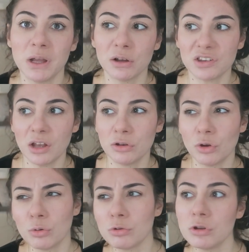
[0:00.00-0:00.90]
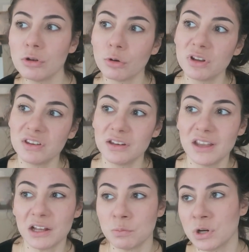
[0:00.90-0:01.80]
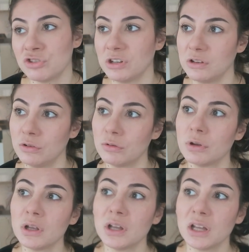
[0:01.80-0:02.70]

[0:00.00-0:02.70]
because I don't notice it that much into